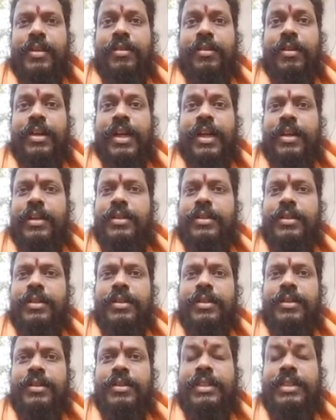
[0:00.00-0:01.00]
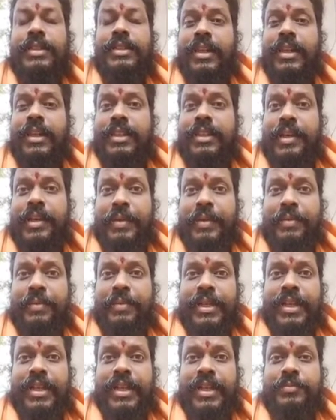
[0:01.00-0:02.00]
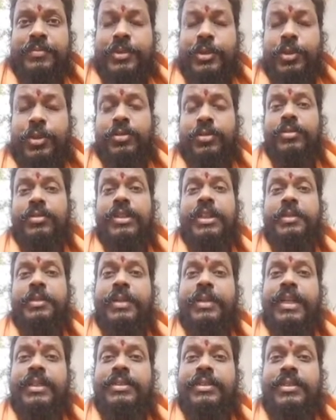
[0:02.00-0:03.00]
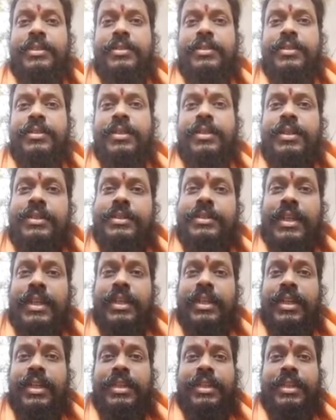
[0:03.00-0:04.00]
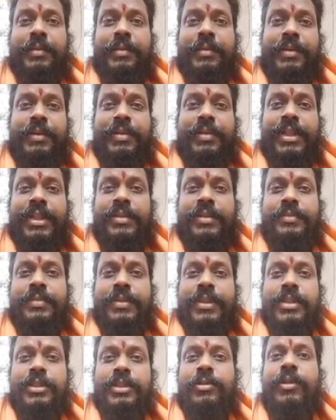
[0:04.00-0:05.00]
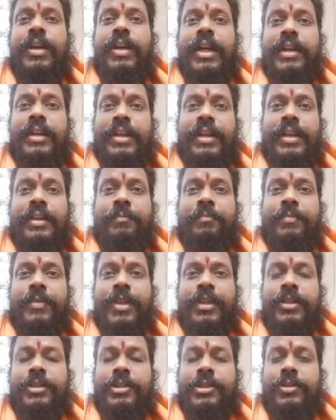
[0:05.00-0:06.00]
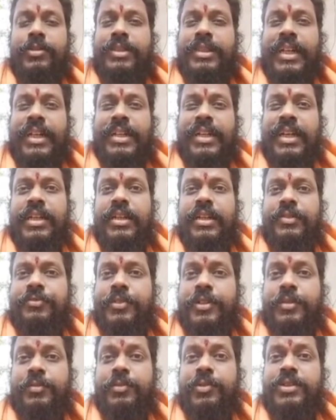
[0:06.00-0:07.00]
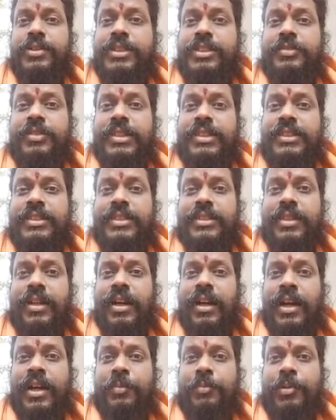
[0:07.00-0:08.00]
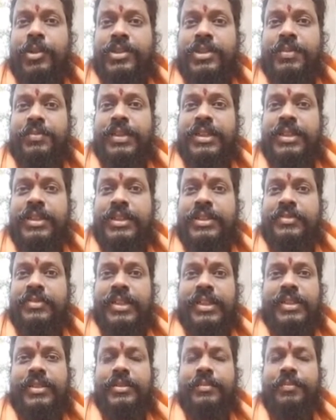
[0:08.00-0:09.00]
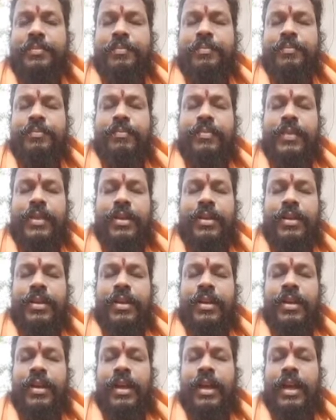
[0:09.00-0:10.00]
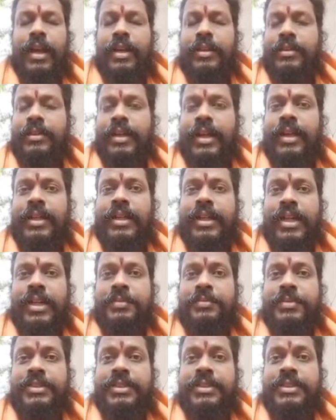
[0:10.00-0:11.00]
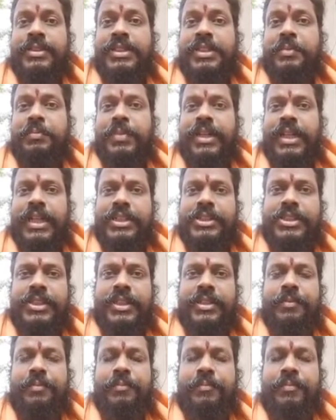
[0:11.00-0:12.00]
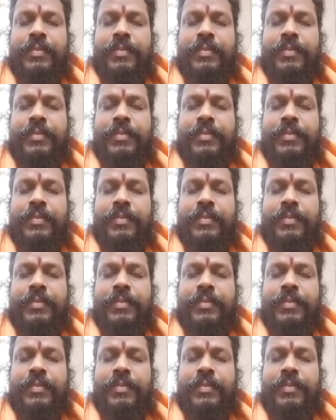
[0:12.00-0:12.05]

Okay, suddenly they may become too depressed. Suddenly they may become too angry. So that kind of mood swings are possible this week. And then comes Simha Rashi.